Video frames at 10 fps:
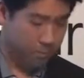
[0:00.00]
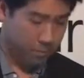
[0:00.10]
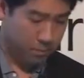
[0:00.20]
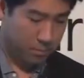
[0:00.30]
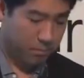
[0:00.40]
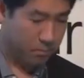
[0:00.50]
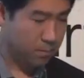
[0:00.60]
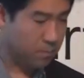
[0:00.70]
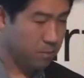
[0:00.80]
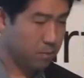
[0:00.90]

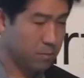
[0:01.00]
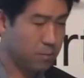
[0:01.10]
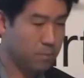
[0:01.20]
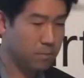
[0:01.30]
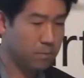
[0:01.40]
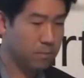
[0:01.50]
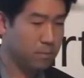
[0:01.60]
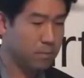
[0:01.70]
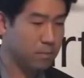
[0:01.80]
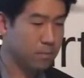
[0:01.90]

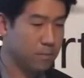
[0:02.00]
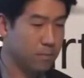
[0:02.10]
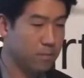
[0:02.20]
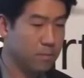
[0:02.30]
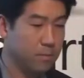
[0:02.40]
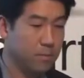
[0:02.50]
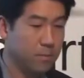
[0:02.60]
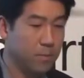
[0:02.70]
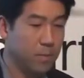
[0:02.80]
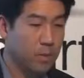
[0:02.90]

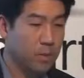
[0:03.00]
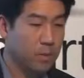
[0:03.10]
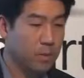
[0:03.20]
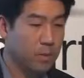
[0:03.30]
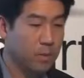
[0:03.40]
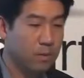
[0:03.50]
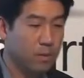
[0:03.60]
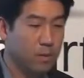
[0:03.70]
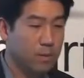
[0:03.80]
[no speech]